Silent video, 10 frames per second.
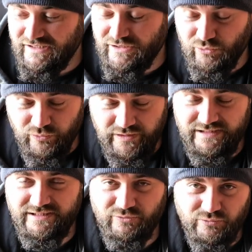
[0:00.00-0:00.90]
He
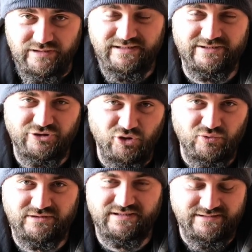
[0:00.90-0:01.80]
really, really
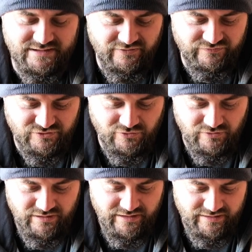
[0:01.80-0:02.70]
knows his stuff,
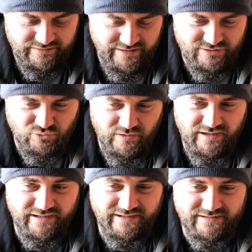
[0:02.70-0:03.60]
so that's where
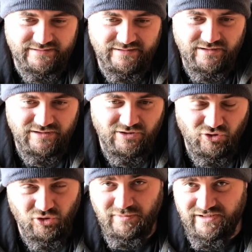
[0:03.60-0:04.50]
I get
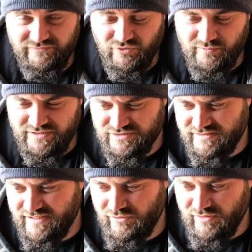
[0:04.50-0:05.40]
all my
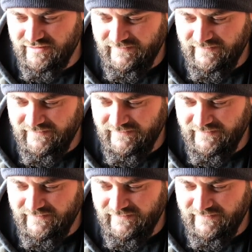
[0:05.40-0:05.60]
information. Now,